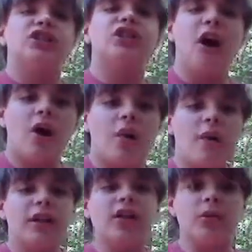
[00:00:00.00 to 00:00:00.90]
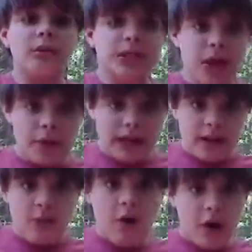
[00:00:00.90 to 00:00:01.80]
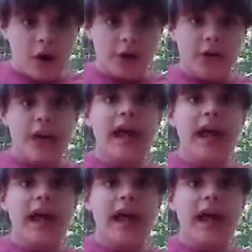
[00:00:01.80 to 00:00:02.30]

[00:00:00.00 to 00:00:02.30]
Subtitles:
So don't soak it in water.